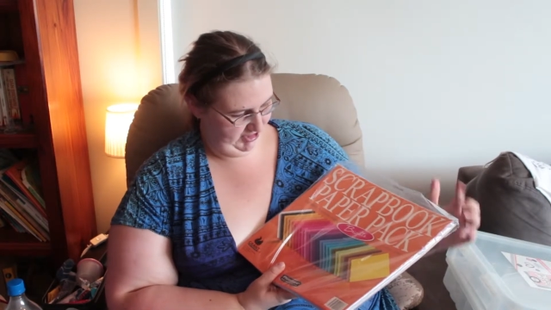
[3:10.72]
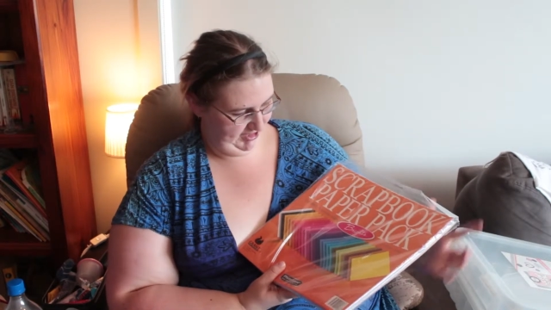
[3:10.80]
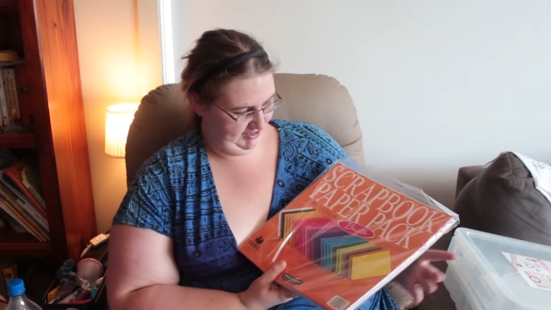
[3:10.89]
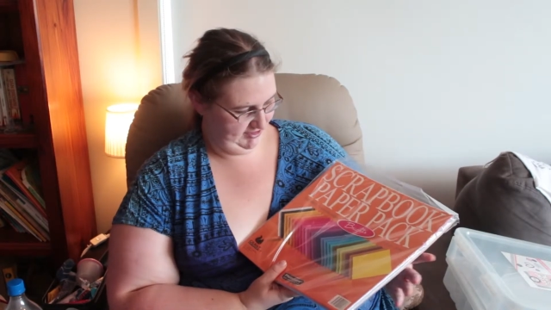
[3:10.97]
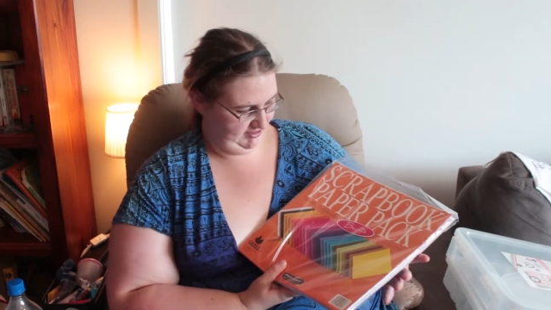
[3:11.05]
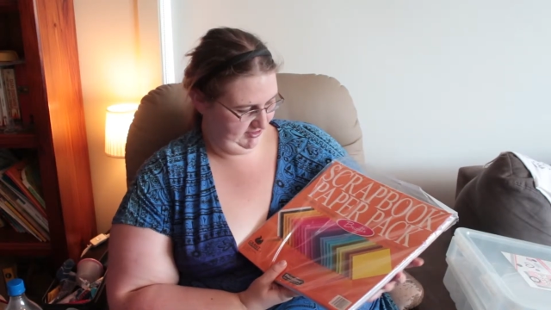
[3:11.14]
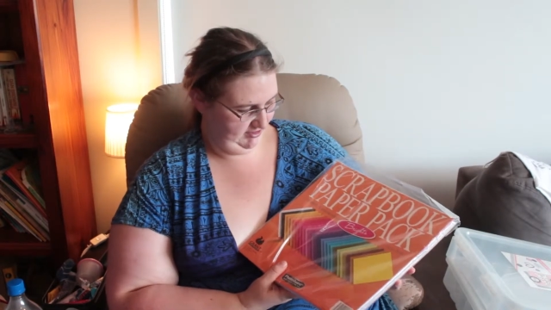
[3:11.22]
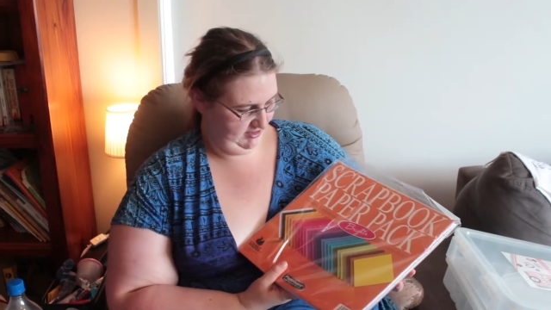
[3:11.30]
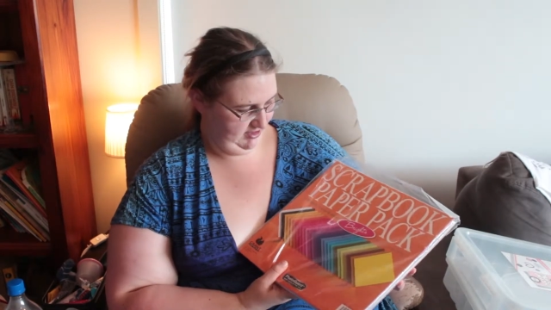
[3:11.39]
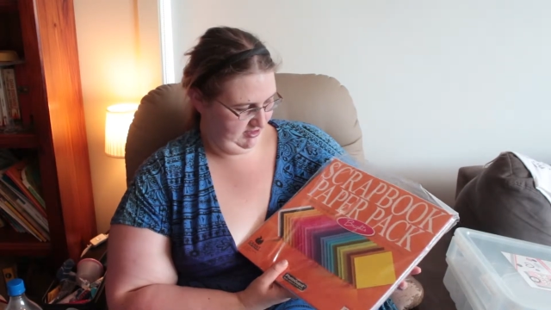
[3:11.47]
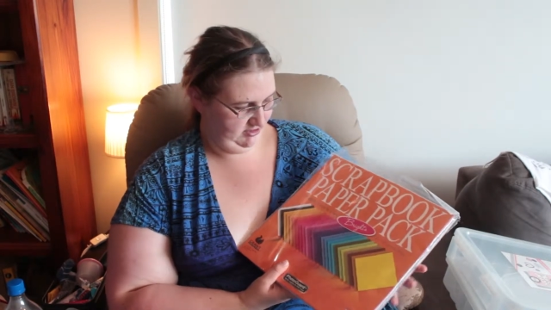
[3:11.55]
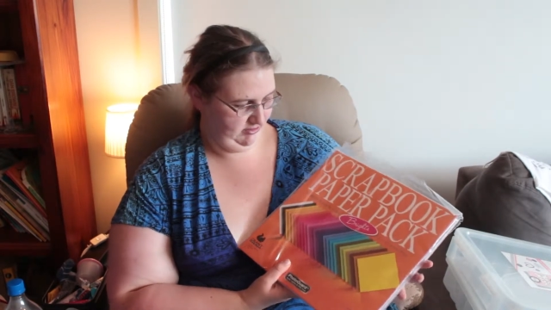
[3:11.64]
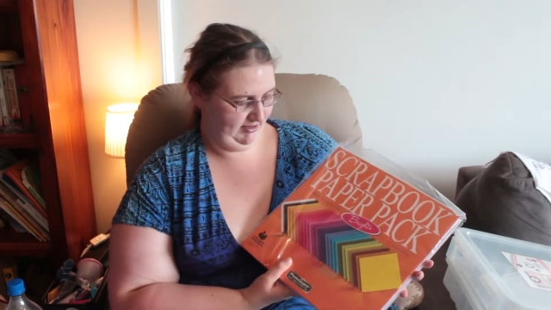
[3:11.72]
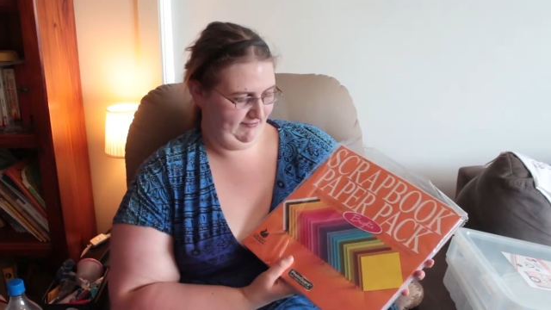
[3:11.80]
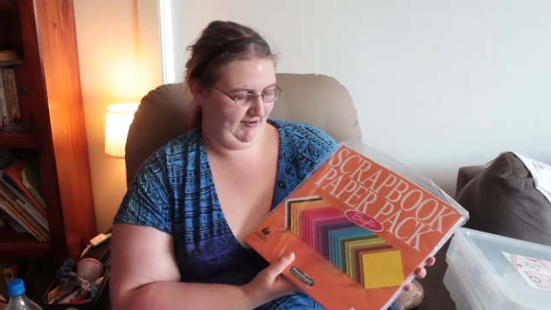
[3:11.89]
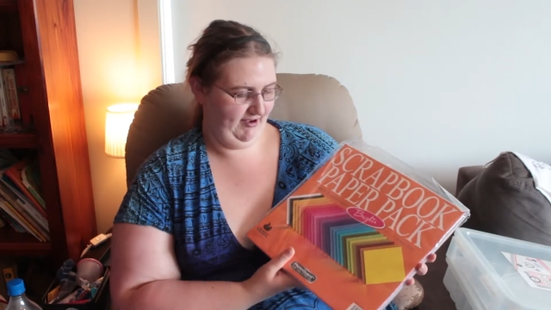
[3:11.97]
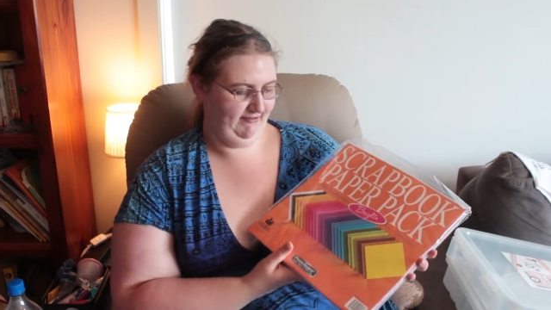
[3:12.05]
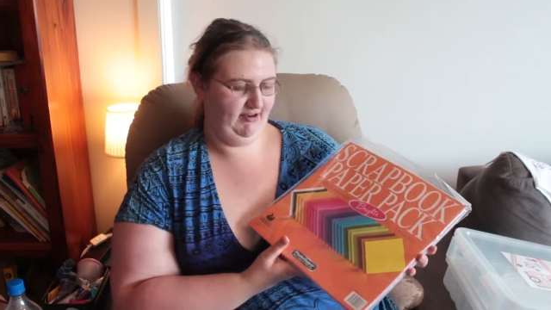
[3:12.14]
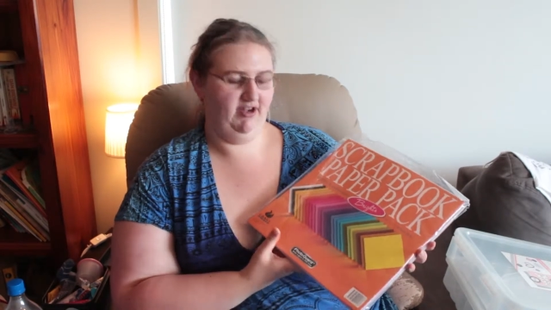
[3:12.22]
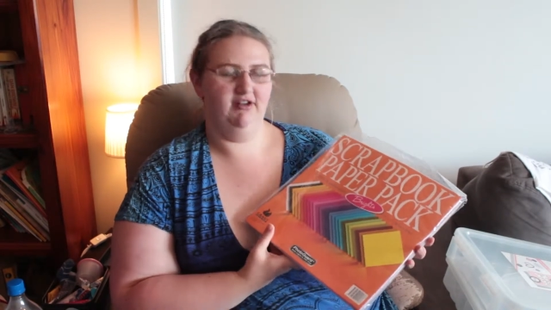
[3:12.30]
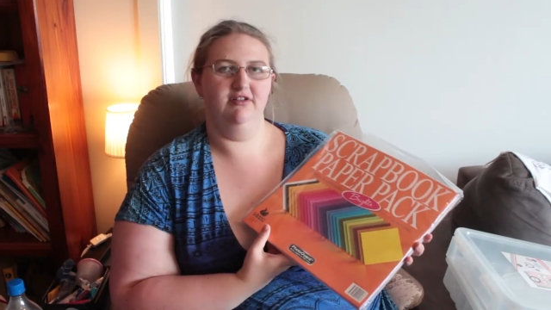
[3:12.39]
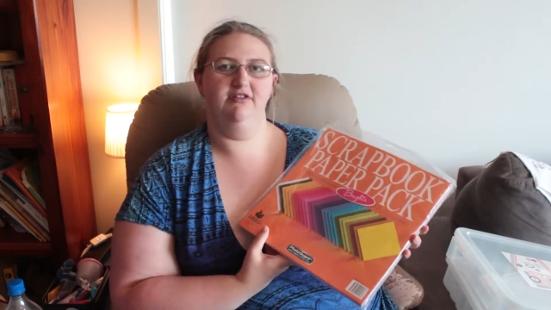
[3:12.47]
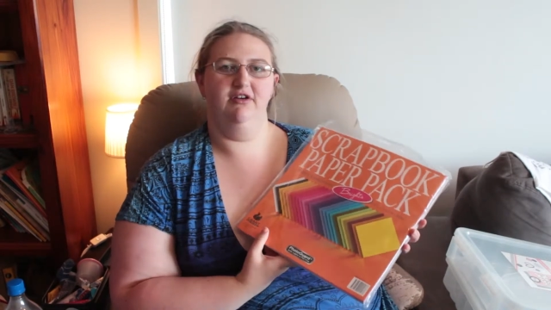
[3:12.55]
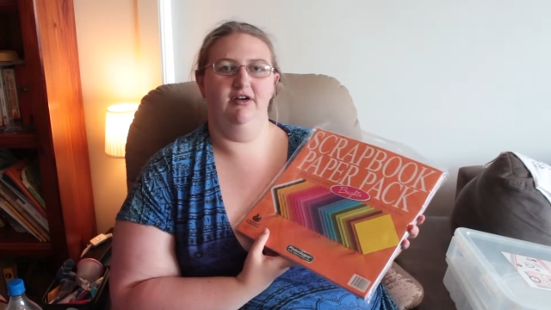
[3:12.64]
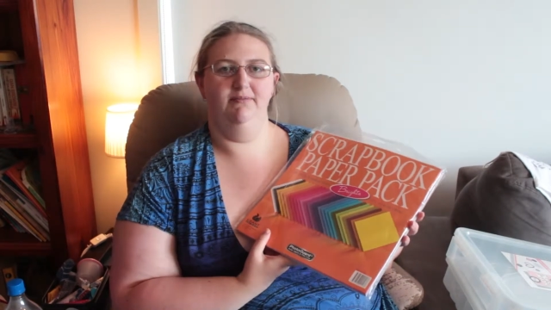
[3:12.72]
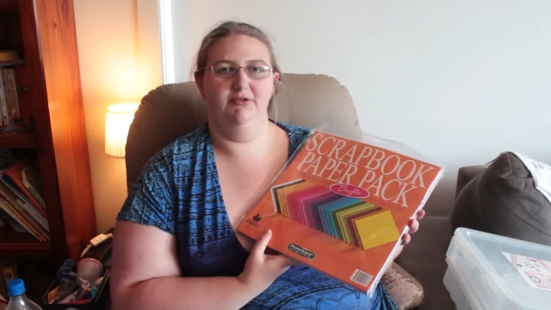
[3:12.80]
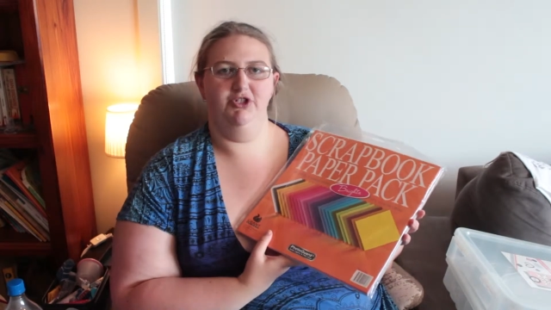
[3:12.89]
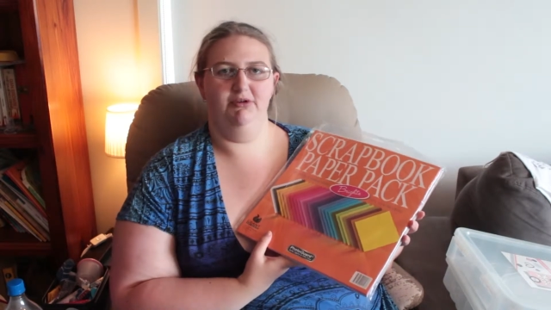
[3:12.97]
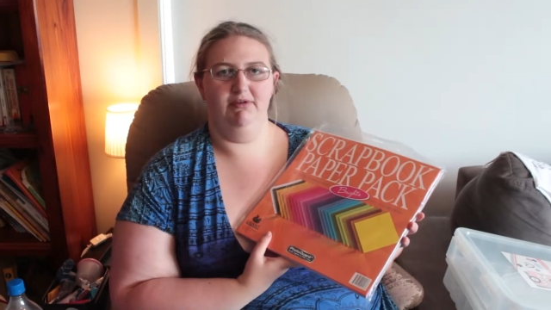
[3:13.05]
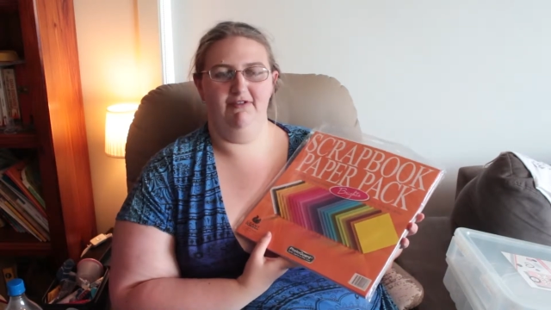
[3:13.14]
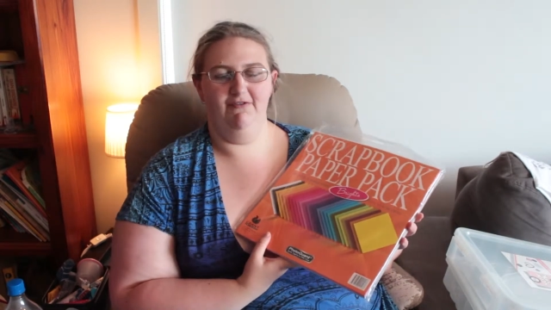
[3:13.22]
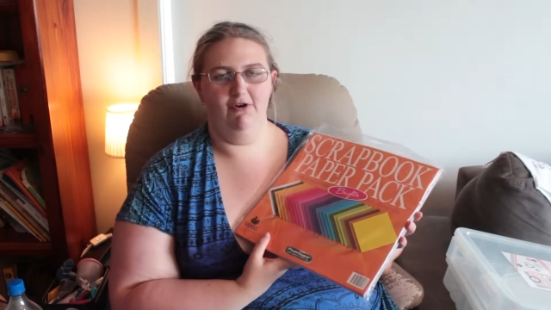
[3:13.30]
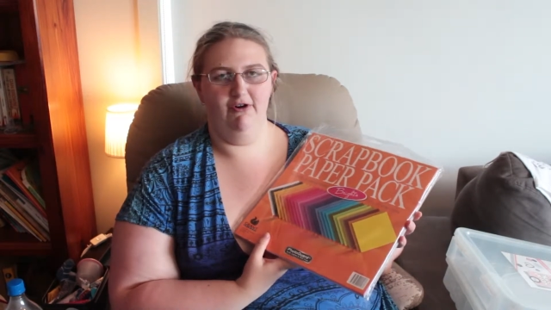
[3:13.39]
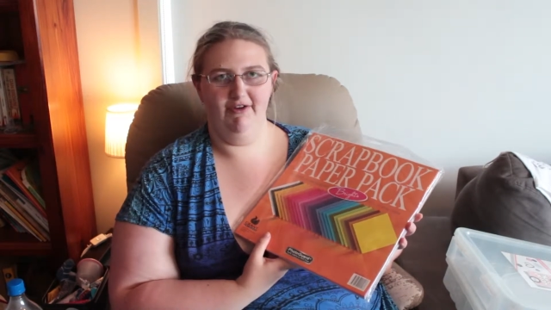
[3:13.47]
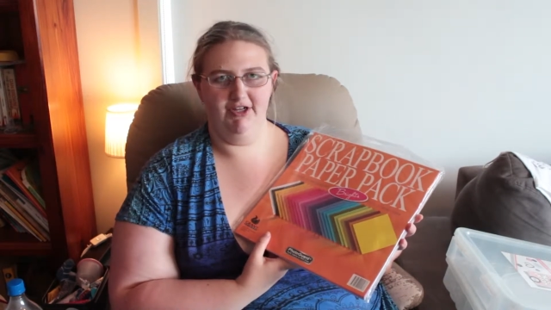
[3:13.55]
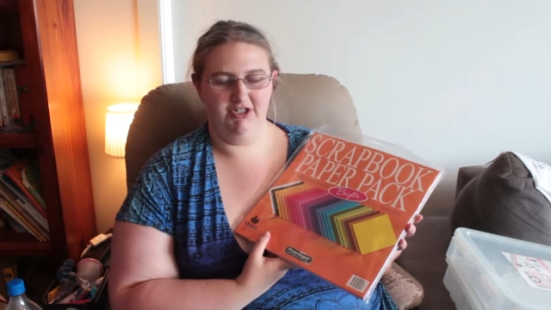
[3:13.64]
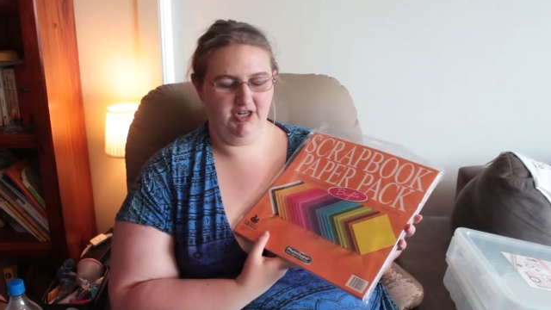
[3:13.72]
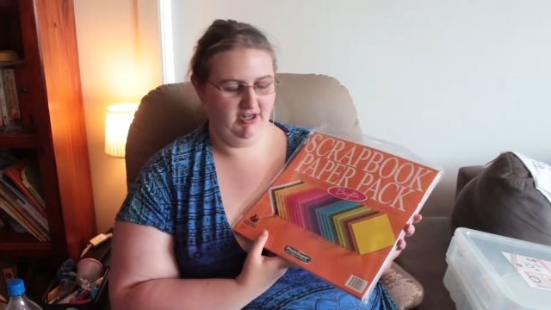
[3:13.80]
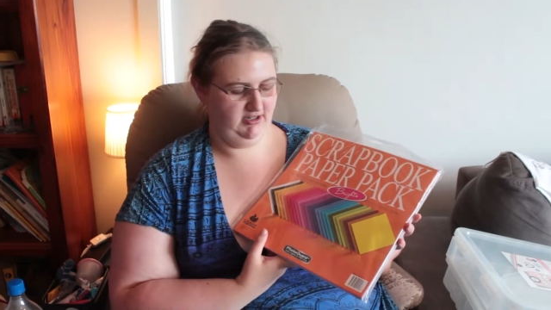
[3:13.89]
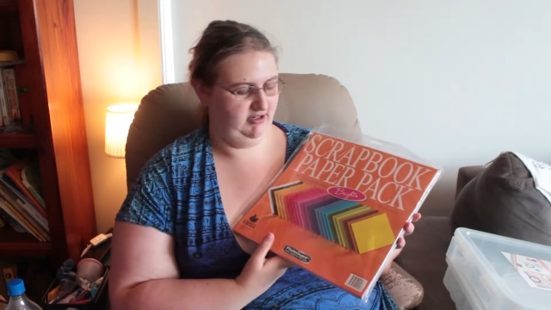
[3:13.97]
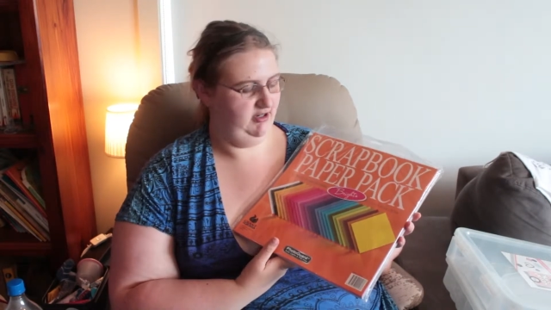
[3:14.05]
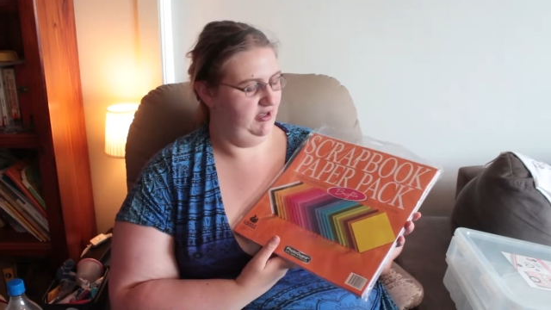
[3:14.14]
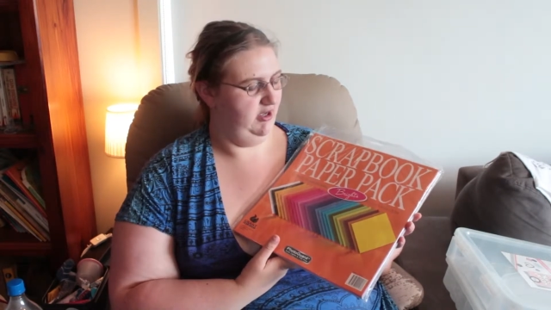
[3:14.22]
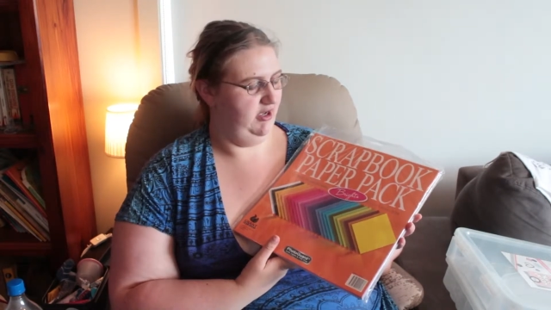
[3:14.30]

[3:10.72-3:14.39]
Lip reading: sheets, 25 colours, so I'm assuming 4 of each colour.